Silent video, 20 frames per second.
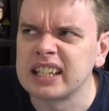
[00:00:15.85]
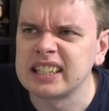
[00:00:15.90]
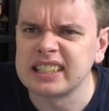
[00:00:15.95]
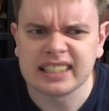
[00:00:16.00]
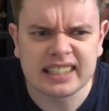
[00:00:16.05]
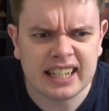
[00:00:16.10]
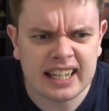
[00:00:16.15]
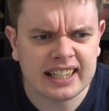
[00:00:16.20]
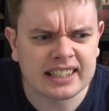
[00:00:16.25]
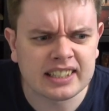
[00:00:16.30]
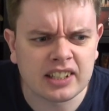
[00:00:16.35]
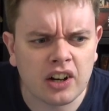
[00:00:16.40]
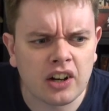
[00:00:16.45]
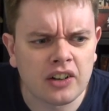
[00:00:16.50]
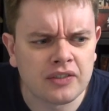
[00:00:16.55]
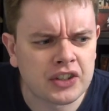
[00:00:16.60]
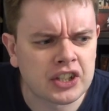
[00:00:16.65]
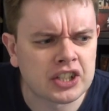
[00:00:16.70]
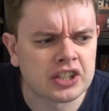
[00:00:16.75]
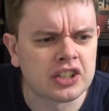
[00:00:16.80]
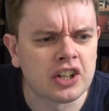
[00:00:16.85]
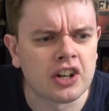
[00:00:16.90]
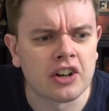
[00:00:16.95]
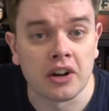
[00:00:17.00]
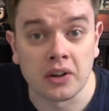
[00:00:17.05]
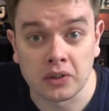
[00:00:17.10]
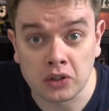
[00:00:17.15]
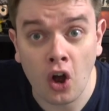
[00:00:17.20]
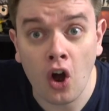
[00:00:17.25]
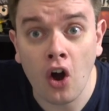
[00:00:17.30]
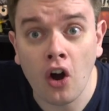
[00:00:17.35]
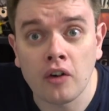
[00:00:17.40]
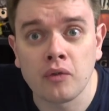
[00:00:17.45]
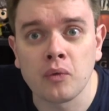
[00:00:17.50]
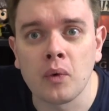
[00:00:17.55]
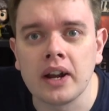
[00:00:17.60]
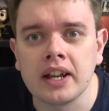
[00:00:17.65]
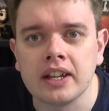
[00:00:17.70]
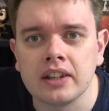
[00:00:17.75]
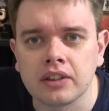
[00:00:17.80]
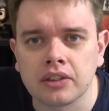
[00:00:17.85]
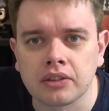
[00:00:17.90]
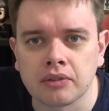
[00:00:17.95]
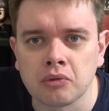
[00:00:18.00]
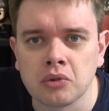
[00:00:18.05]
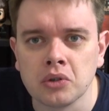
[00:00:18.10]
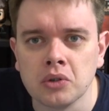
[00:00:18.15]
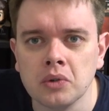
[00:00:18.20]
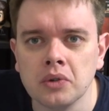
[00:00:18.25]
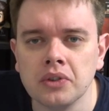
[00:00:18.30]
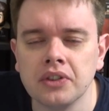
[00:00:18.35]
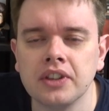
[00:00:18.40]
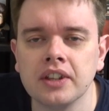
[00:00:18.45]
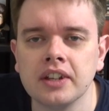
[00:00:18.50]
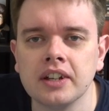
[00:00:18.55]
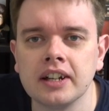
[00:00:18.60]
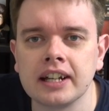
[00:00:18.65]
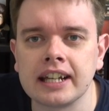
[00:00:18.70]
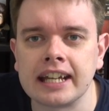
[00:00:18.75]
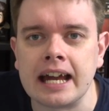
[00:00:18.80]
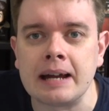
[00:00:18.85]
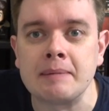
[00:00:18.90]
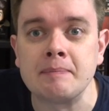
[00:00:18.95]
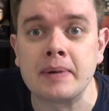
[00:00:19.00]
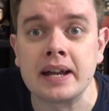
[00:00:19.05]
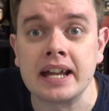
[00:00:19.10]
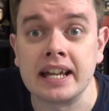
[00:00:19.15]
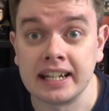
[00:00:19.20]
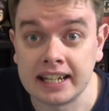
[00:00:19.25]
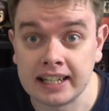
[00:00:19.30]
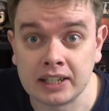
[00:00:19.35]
six of the scenarios halfway through the campaign.